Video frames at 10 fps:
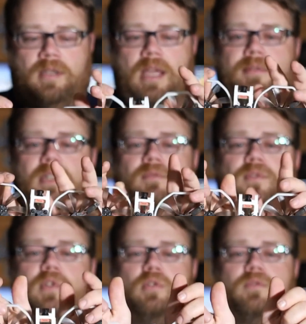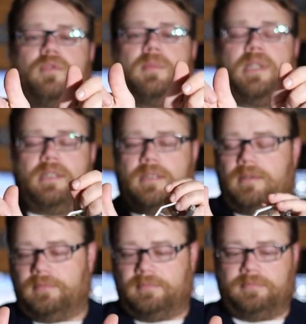having a view from like,
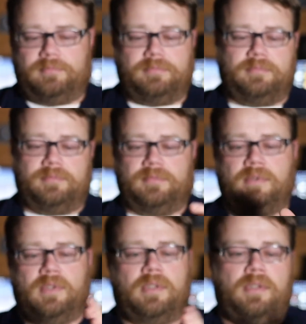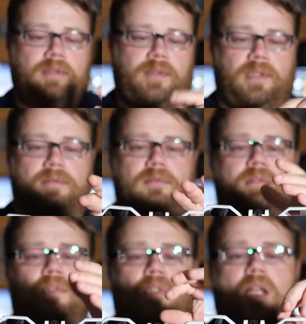well,
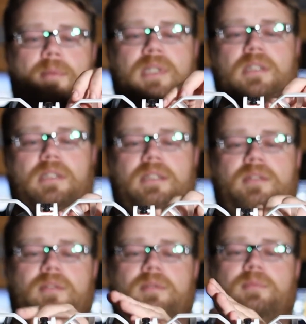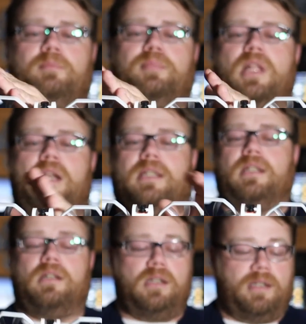I mean, it's
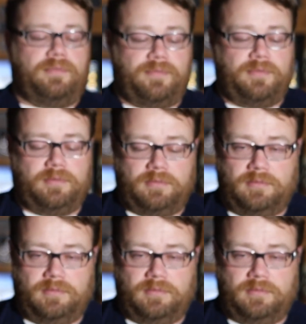blocking off